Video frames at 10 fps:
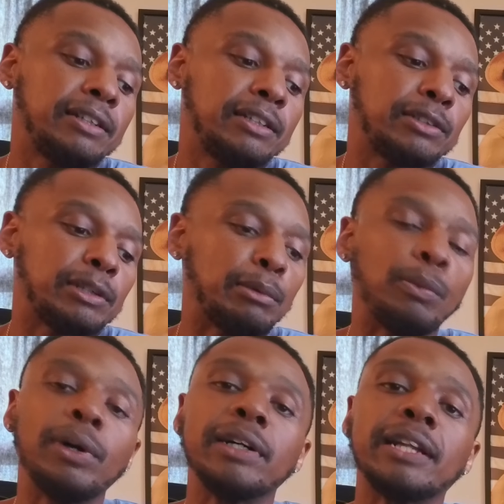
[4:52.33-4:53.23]
So number
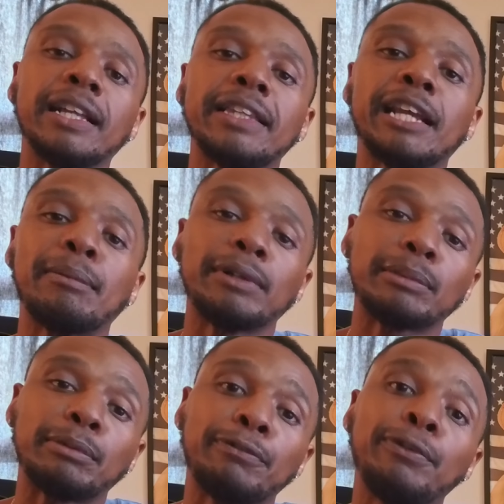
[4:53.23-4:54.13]
one, I think about the
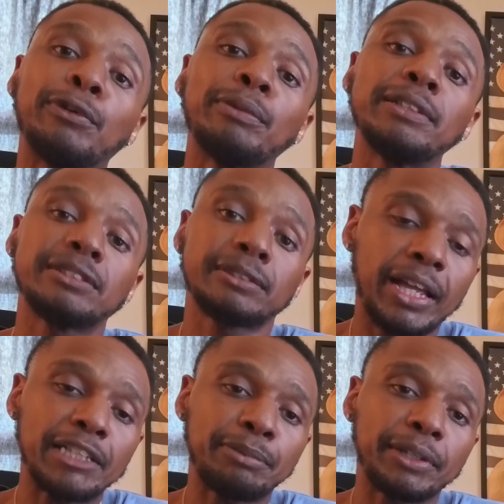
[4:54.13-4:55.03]
performance
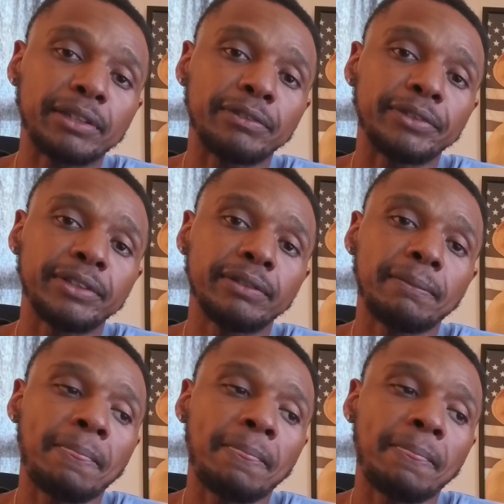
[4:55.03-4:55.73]
aspect of it.